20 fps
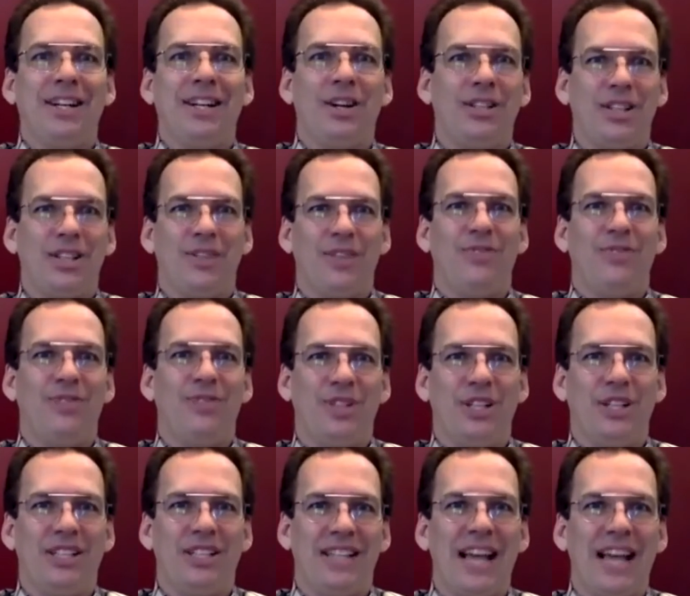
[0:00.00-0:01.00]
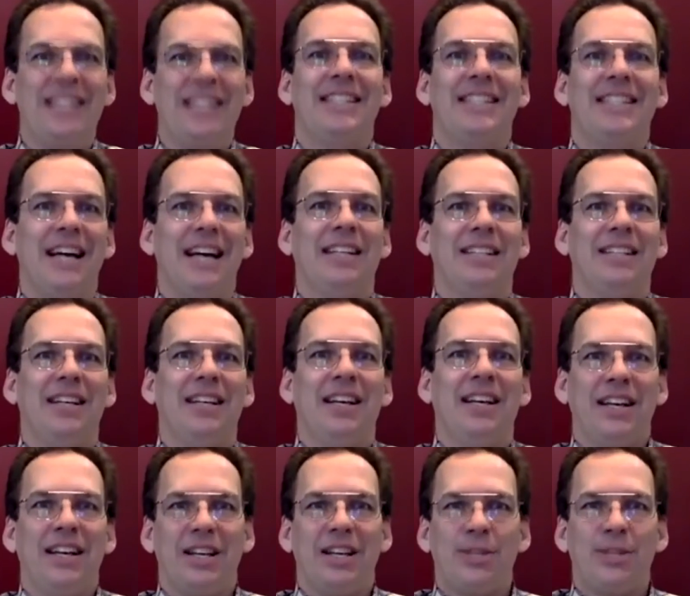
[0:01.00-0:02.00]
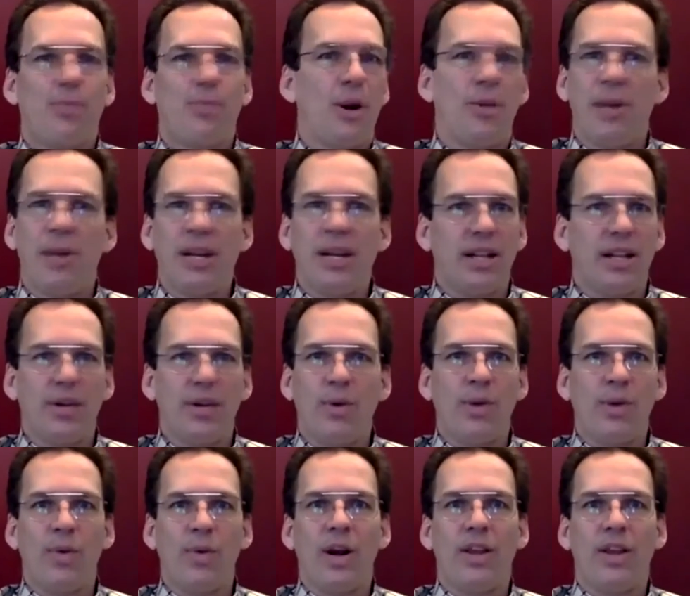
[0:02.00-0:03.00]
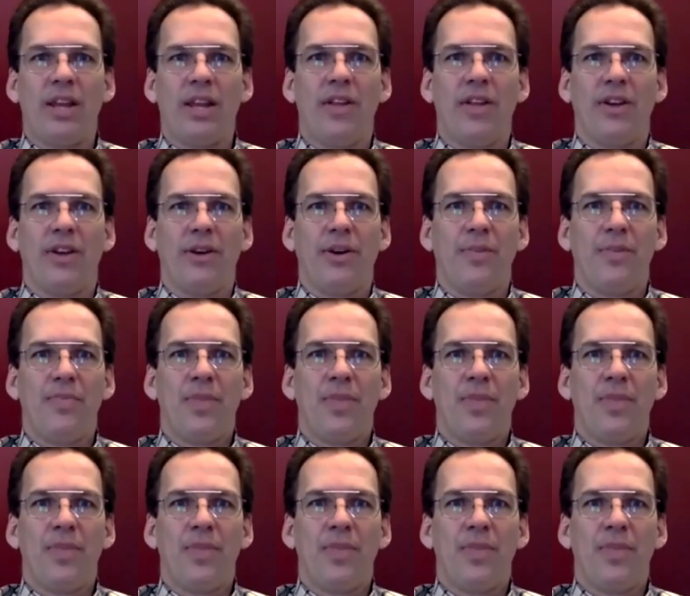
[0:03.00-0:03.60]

or to test that experimentally one way or the other.